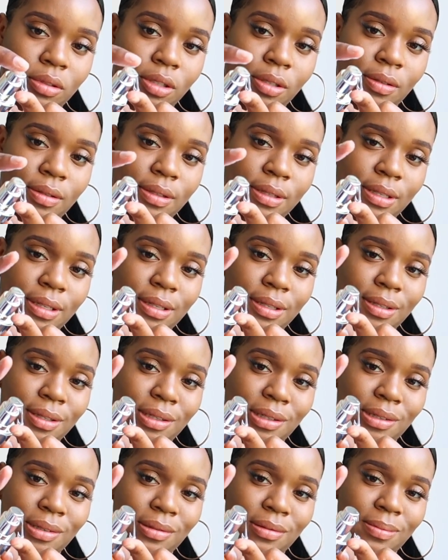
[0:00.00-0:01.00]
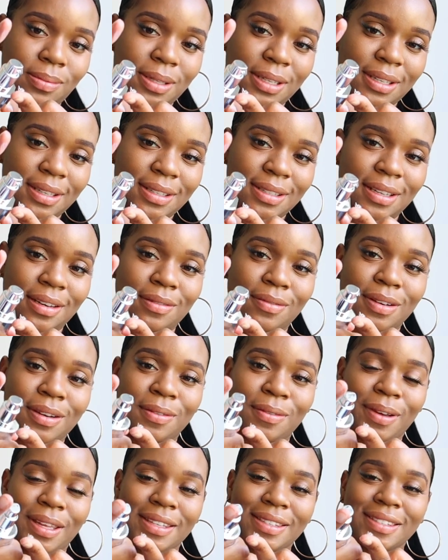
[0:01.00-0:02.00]
use a little bit because I don't want
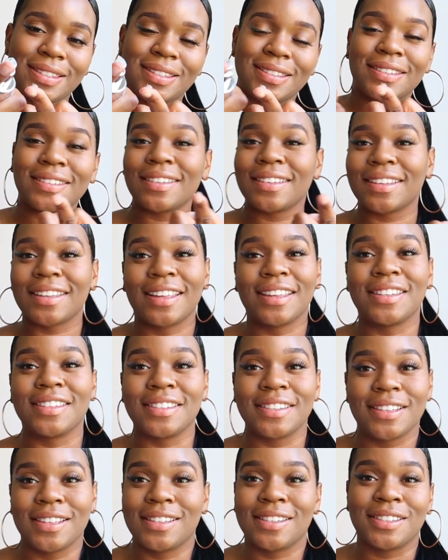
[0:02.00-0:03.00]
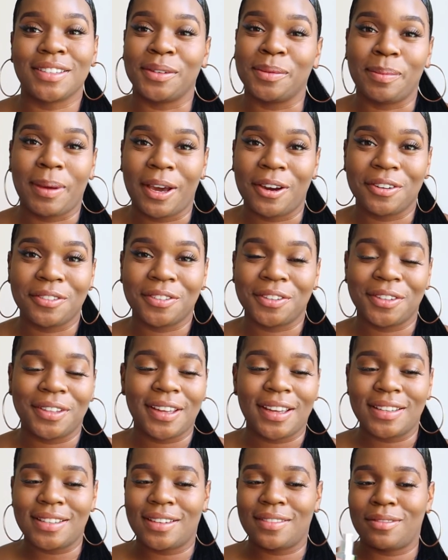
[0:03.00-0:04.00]
to waste. It's so powerful, you
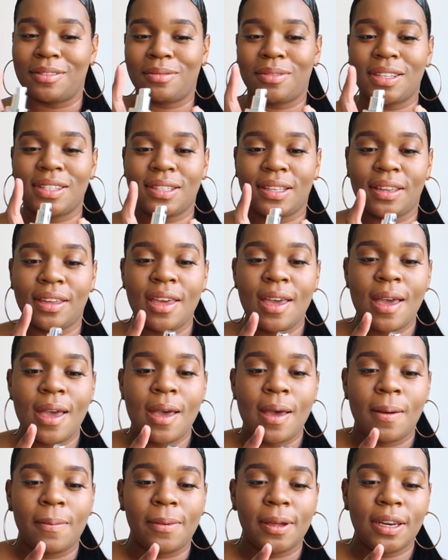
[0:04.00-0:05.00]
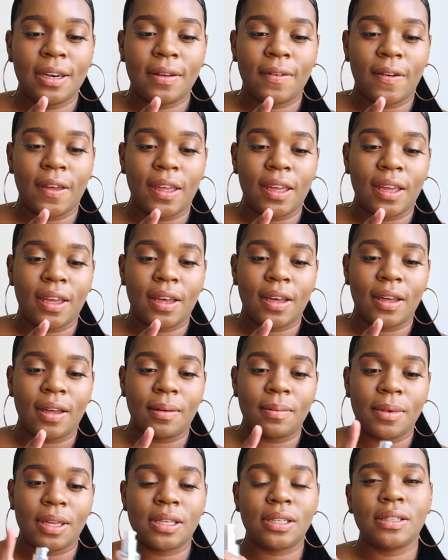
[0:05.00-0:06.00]
guys. I don't want to waste it. But anyway,
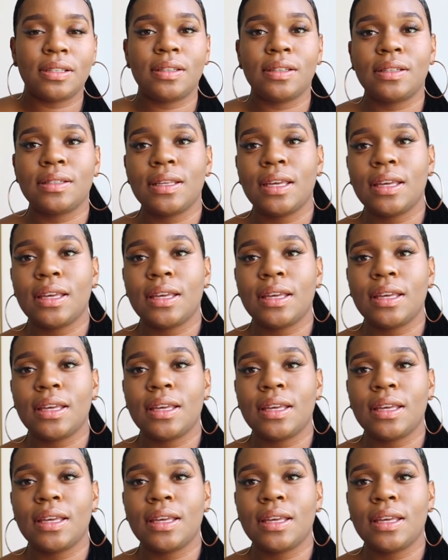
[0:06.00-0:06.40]
it just looks